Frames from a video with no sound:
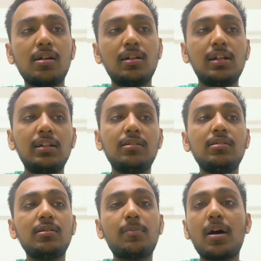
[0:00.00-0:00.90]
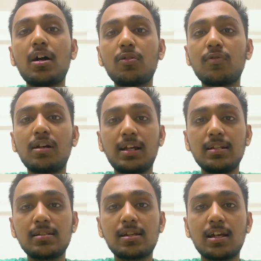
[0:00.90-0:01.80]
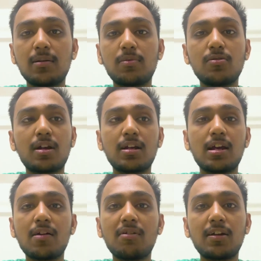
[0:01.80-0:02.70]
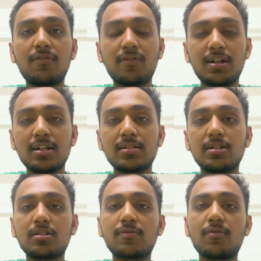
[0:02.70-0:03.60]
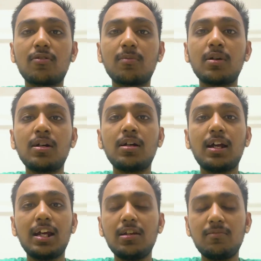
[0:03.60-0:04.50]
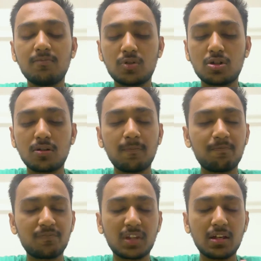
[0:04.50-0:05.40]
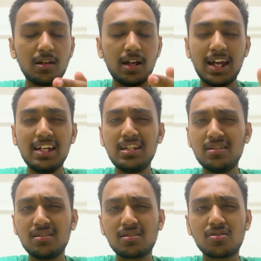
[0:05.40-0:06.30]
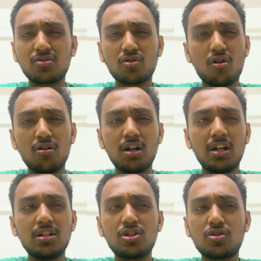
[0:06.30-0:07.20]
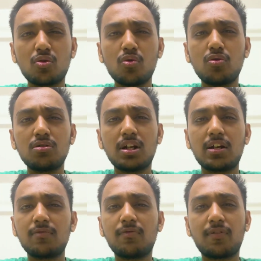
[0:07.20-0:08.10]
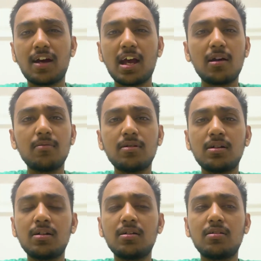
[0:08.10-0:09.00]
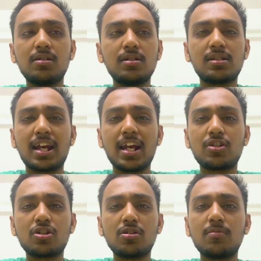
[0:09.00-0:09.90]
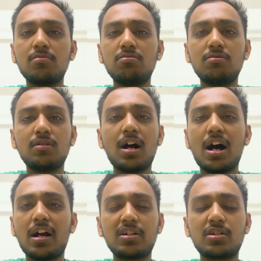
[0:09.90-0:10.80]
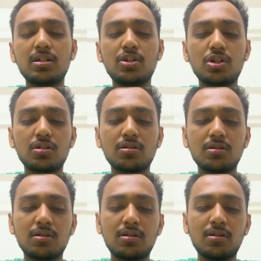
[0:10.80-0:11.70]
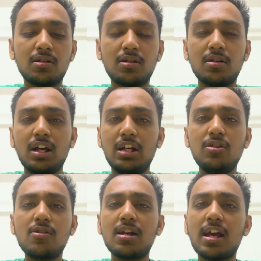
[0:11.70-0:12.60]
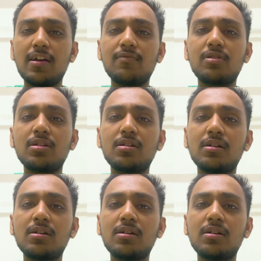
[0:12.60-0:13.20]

And the part of a landscape, you can have like free assets from any any store, like Fair, SketchHub, ArtStation, and you can have the,